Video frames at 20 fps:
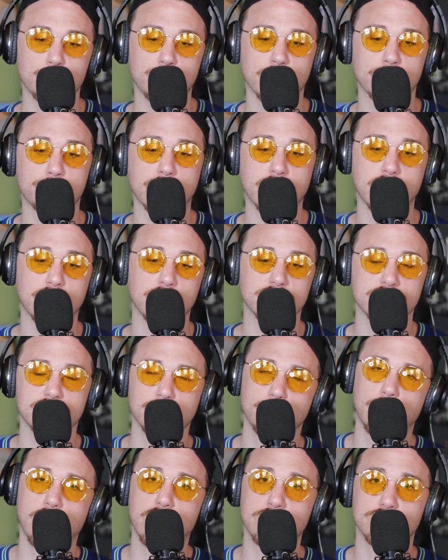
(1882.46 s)
prepared
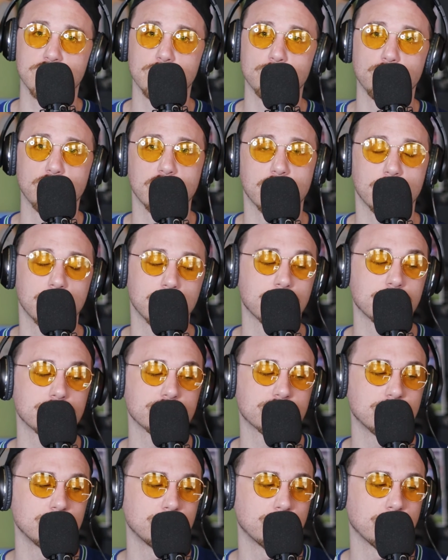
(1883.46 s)
to watch him win
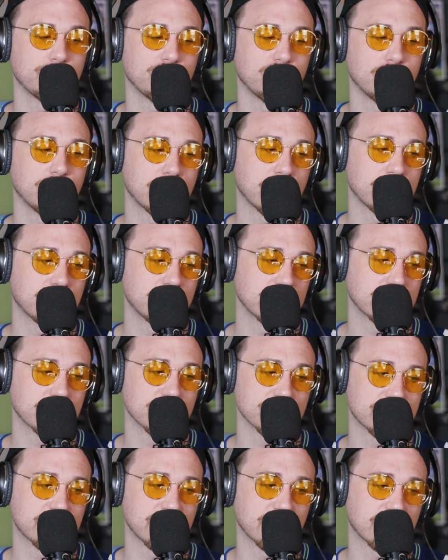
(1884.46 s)
another Super Bowl, and I think
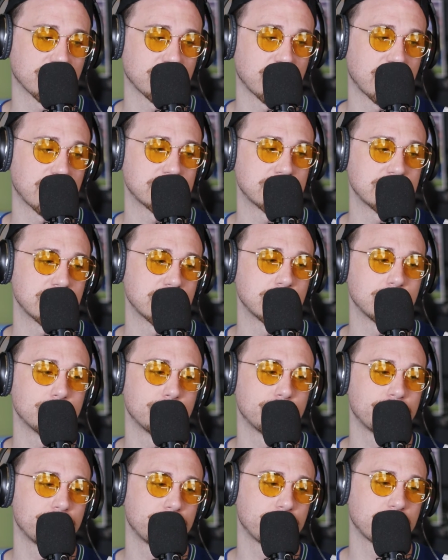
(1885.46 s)
they're sick of that
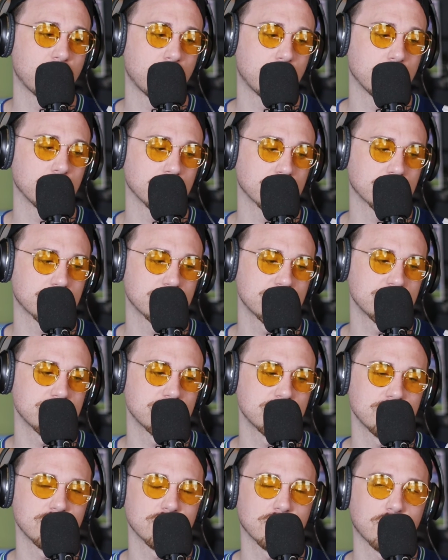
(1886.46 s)
team all
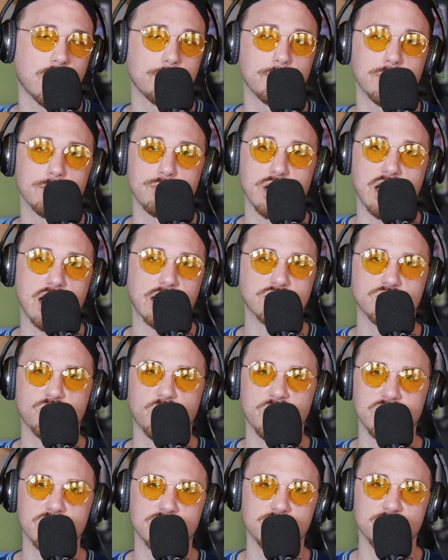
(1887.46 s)
coming back,
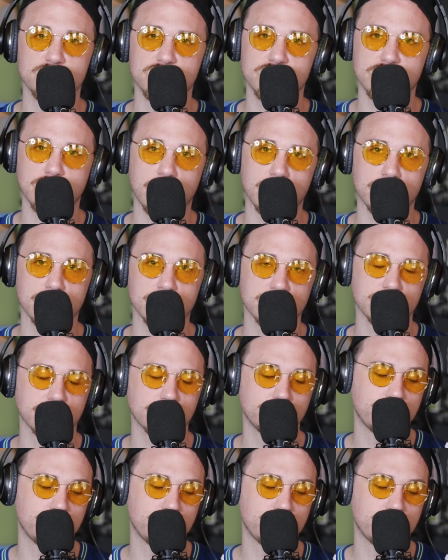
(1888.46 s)
22 starters